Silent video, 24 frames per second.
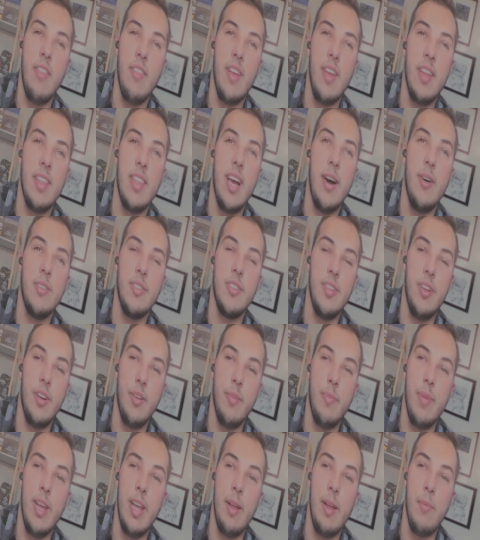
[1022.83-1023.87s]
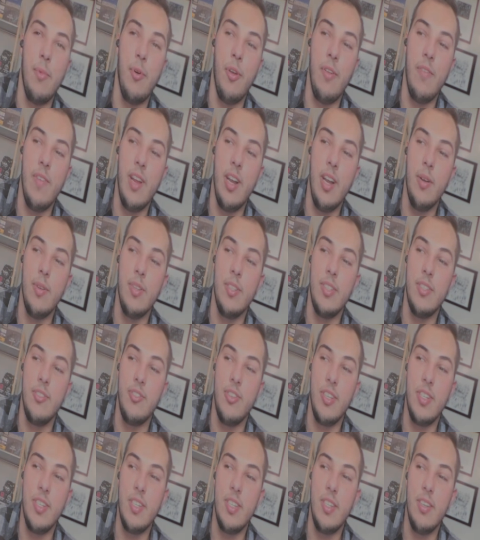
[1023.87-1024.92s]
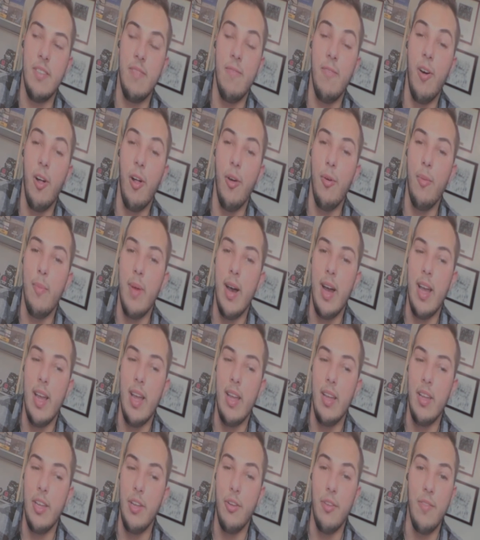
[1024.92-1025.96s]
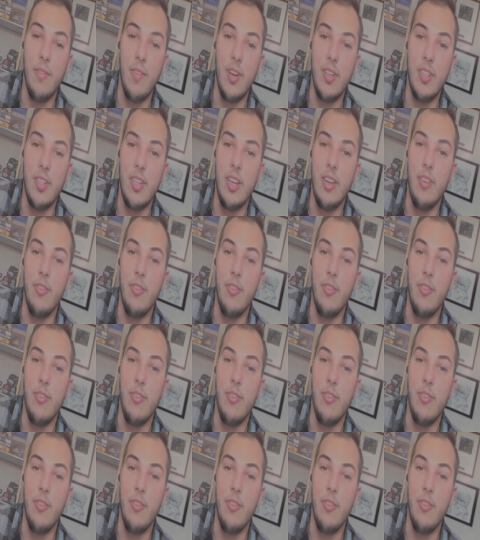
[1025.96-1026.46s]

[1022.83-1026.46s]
think that was another big motivator was just to follow my university